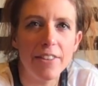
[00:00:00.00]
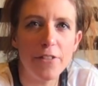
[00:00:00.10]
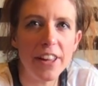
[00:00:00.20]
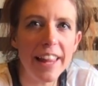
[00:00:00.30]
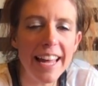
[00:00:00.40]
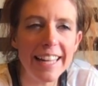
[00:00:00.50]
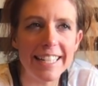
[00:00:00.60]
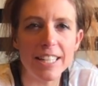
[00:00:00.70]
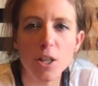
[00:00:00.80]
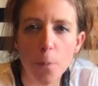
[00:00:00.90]
Feeling
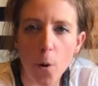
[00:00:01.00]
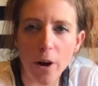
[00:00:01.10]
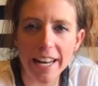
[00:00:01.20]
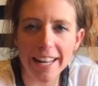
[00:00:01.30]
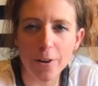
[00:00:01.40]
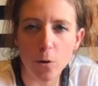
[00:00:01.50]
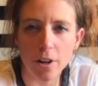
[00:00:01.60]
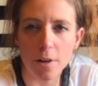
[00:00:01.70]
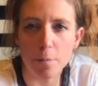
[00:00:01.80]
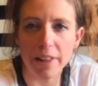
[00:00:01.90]
disappointed or
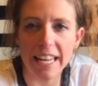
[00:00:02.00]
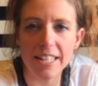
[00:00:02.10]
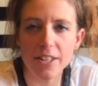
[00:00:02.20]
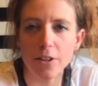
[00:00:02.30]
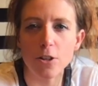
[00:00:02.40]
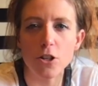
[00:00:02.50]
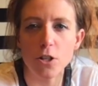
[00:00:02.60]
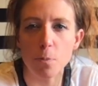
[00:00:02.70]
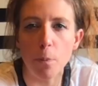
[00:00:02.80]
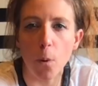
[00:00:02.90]
complacent or
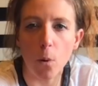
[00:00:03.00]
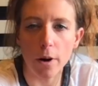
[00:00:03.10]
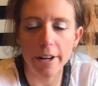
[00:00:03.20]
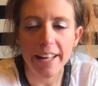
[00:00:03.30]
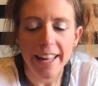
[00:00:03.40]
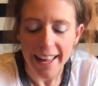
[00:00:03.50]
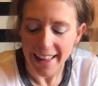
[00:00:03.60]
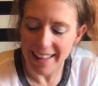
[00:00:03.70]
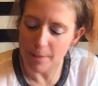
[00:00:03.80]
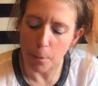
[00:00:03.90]
just bored,
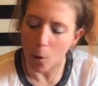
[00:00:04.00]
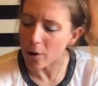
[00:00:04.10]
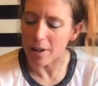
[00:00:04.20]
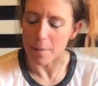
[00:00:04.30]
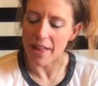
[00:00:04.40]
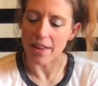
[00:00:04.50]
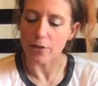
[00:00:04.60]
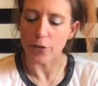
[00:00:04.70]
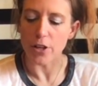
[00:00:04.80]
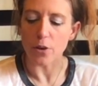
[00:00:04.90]
it's boredom, I
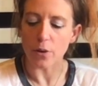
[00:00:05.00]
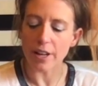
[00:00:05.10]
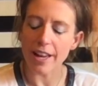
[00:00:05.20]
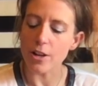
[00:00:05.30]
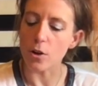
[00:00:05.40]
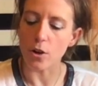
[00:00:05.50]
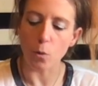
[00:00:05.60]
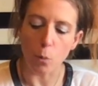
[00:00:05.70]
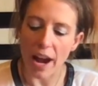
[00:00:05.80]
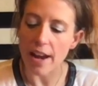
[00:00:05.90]
think, for you. Again,
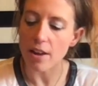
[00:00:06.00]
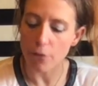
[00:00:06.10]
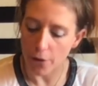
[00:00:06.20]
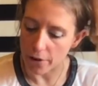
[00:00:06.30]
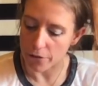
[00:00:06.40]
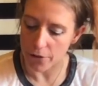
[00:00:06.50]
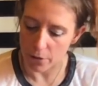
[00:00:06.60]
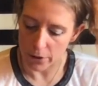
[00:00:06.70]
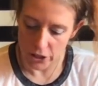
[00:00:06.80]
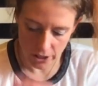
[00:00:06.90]
you're waiting for the
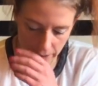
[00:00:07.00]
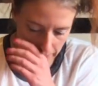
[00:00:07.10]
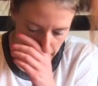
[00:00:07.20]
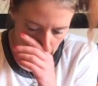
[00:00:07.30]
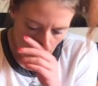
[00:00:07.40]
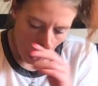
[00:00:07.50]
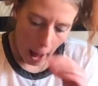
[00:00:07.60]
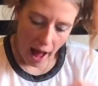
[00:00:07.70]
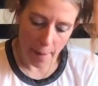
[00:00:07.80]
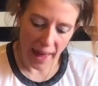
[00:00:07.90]
return,
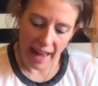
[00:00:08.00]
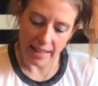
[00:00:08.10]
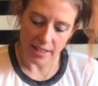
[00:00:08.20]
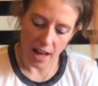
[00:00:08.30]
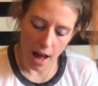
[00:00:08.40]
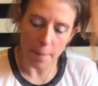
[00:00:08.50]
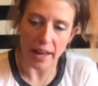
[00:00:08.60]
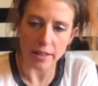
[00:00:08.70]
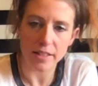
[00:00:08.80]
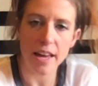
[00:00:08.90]
and it's
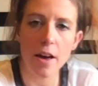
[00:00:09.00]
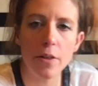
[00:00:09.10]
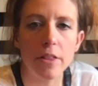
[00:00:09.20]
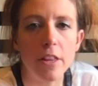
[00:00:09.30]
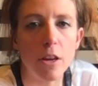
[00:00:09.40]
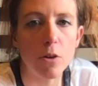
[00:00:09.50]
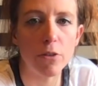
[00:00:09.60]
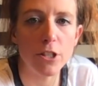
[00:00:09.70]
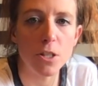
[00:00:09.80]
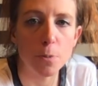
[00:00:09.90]
coming. See how the
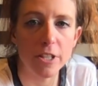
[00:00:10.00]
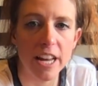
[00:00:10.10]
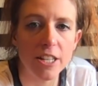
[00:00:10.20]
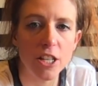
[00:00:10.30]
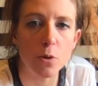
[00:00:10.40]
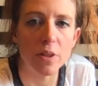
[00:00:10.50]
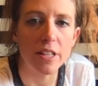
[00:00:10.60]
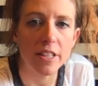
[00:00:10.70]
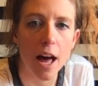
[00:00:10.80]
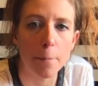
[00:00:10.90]
universe is presenting you with
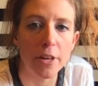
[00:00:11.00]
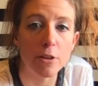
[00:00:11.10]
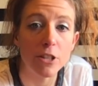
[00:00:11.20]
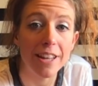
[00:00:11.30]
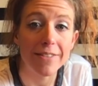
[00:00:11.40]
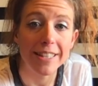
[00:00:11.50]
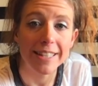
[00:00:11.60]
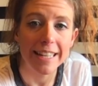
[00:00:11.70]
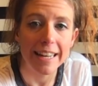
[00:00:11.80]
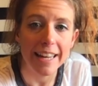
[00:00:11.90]
this cup, but you just haven't
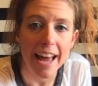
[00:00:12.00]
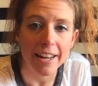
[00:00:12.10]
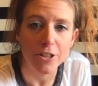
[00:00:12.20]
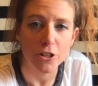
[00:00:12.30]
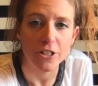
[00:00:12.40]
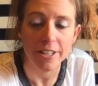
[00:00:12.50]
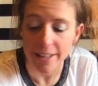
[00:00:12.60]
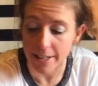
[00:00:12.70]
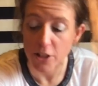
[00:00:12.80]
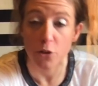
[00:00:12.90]
seen it yet because you're still
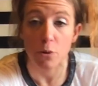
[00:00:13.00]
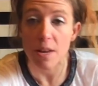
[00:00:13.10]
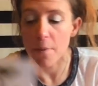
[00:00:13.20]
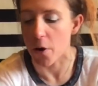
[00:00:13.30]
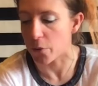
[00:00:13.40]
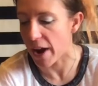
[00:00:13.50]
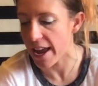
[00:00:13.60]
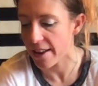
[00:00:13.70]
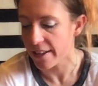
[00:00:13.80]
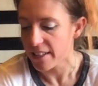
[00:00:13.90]
in this three mode,
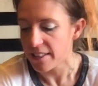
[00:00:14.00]
right?